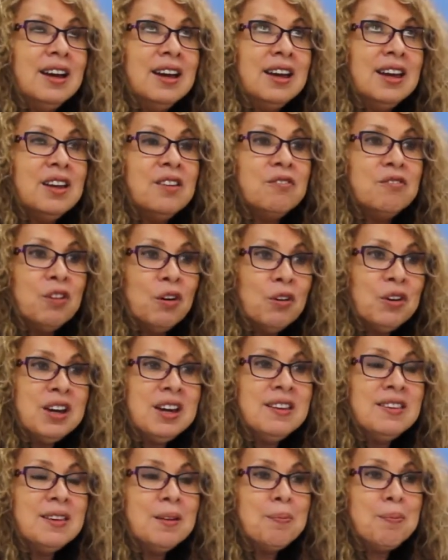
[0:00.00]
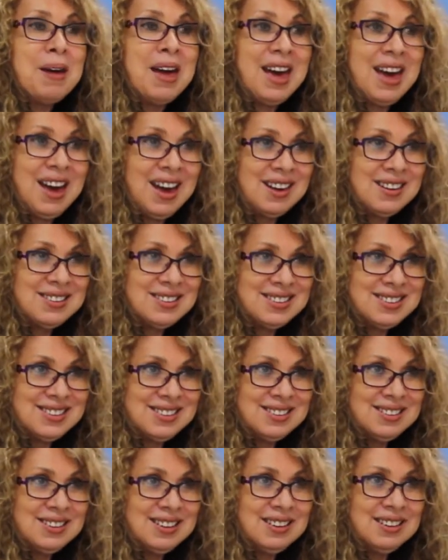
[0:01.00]
invoking the past,
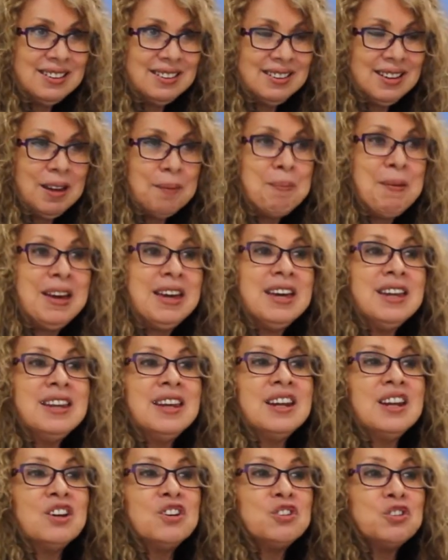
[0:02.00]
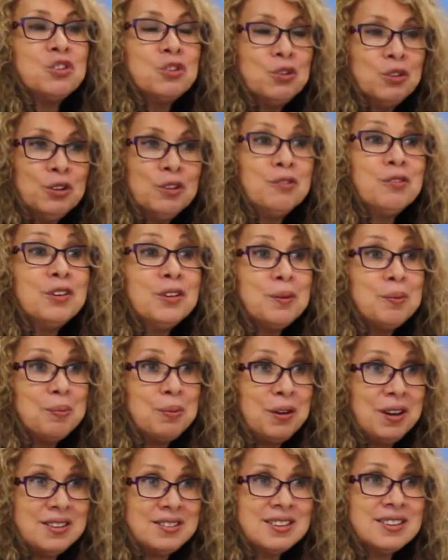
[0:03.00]
making it a tool for the
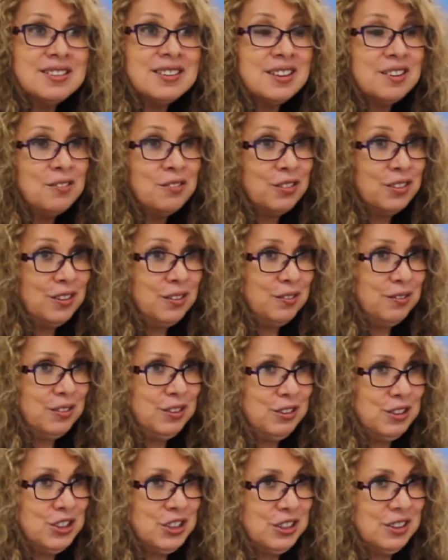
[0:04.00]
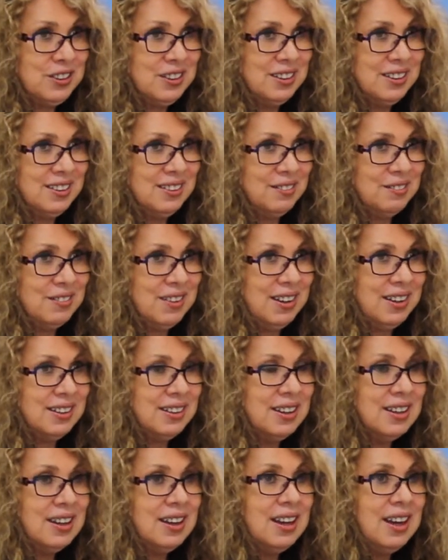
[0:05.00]
present and for the future, right?
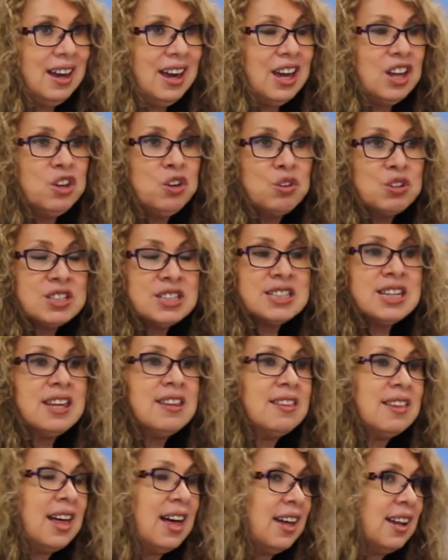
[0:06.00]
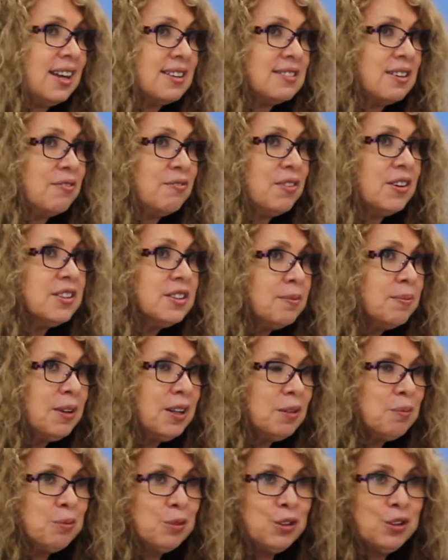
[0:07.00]
And you see that as a
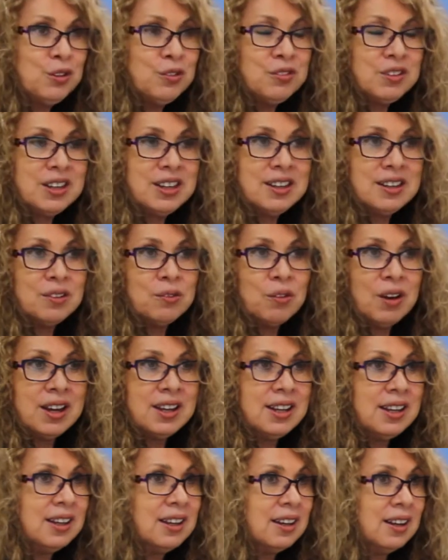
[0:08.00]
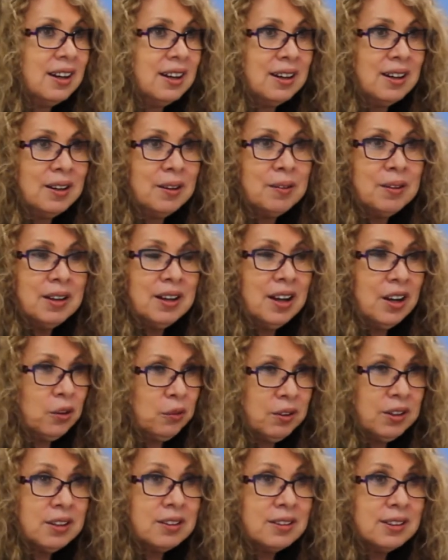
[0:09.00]
fundamental move in writing a
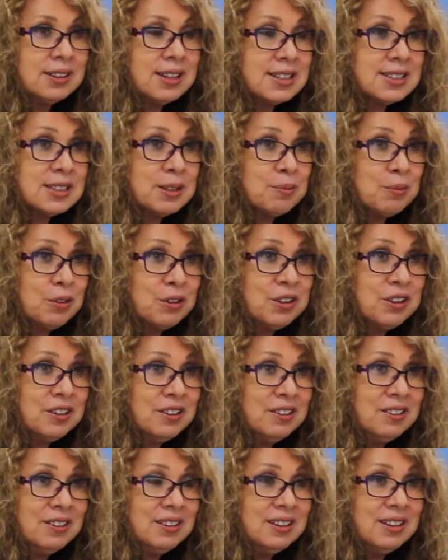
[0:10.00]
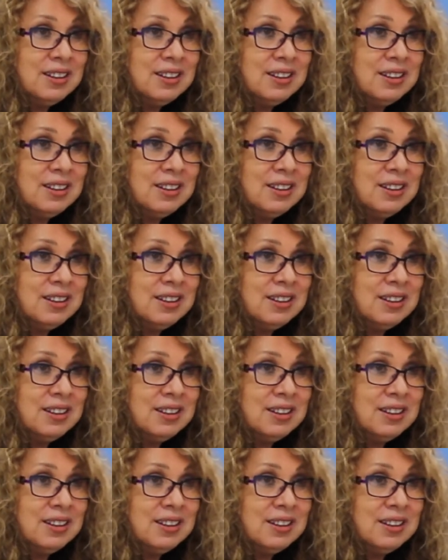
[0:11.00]
critical testimonial